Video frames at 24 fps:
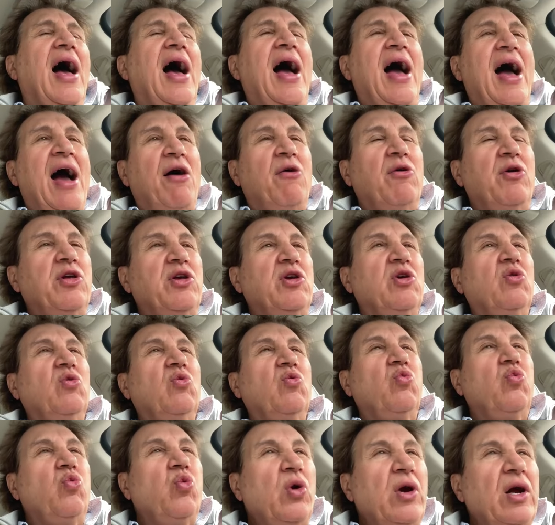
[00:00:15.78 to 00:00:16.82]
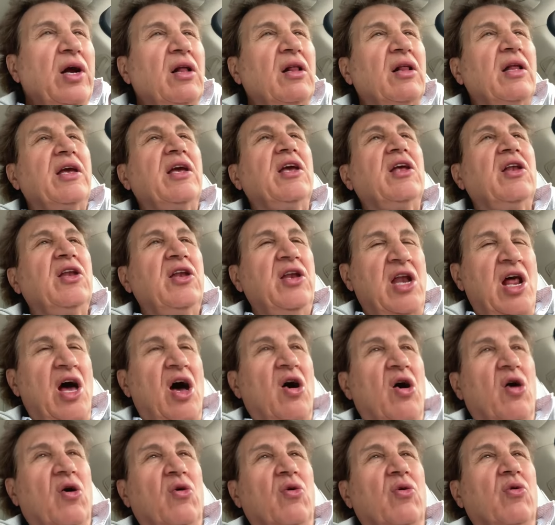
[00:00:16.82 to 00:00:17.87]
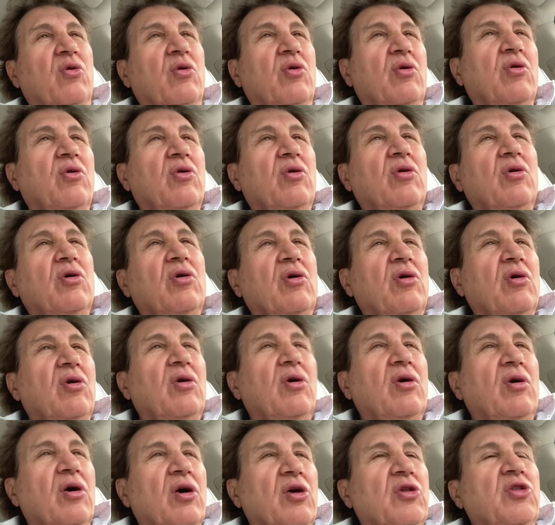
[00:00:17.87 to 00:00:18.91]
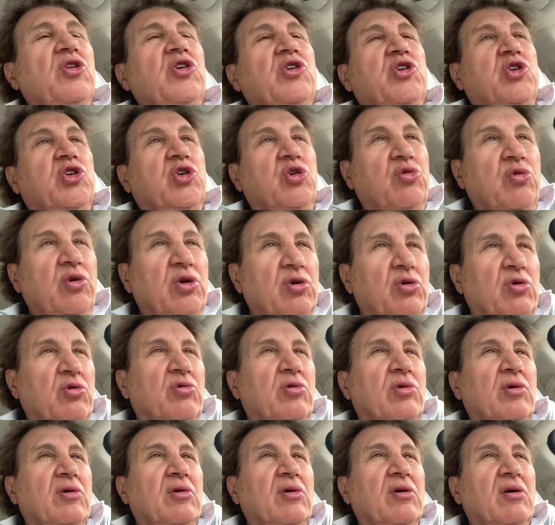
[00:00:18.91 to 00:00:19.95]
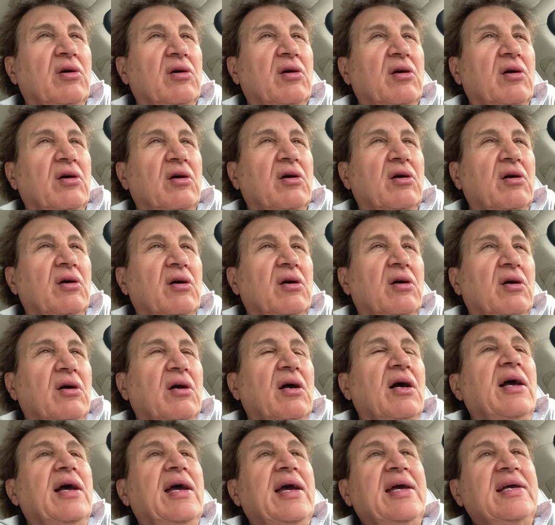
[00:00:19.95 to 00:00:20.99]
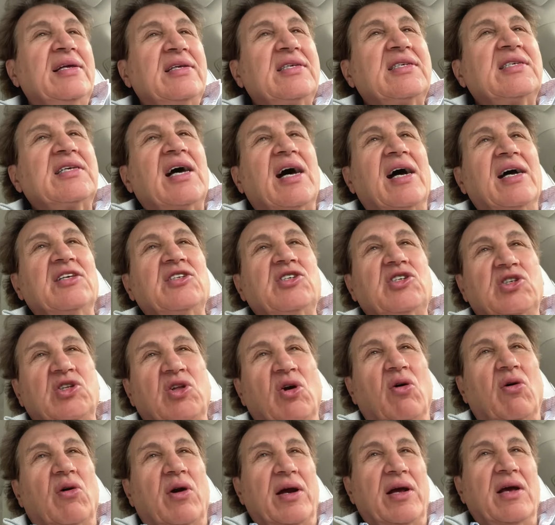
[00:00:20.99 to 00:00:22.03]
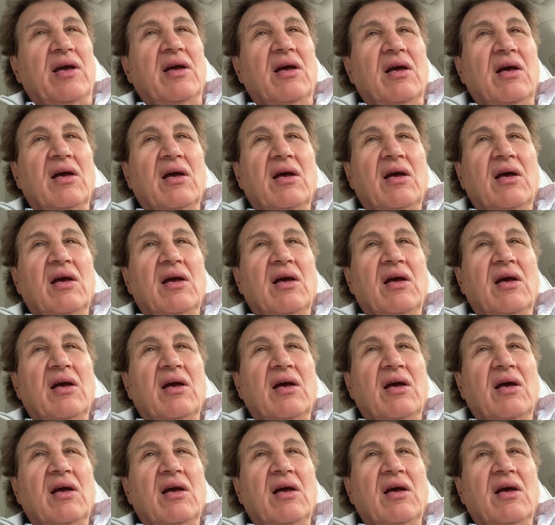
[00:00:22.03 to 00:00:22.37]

how do you really know the true inside story